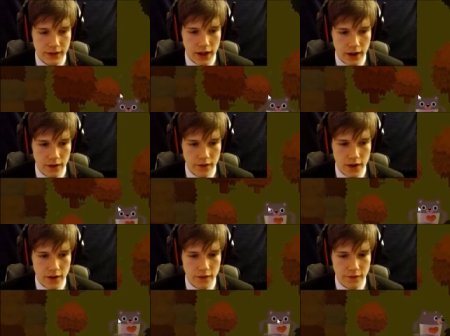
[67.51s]
I don't
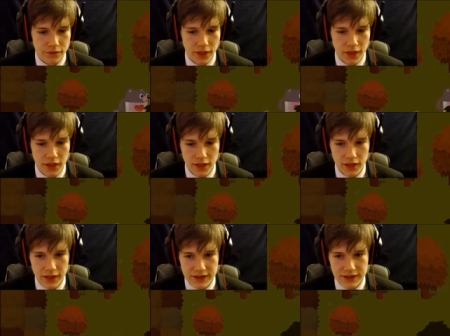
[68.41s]
know.
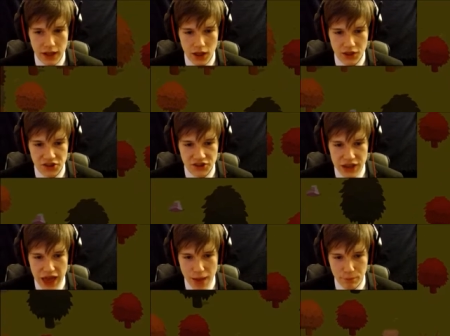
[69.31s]
Let's... Uh, oh, there's an
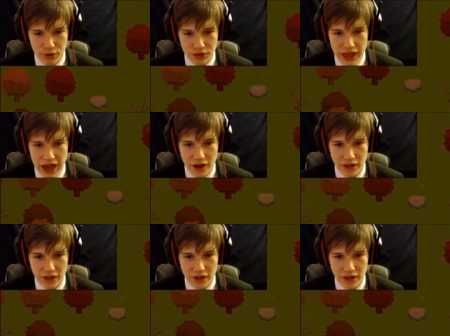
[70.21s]
apple now.